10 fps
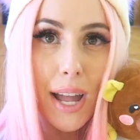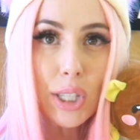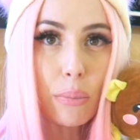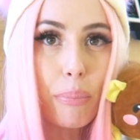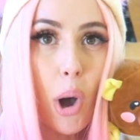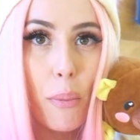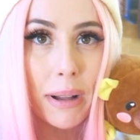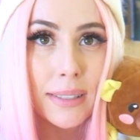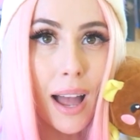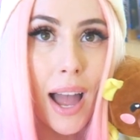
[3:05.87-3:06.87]
It's
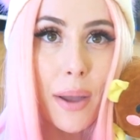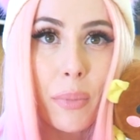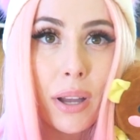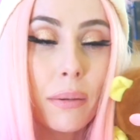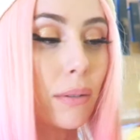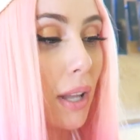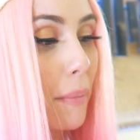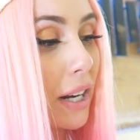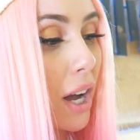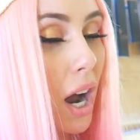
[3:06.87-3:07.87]
boba time.
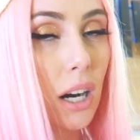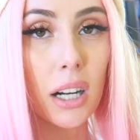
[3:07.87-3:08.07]
Lemon got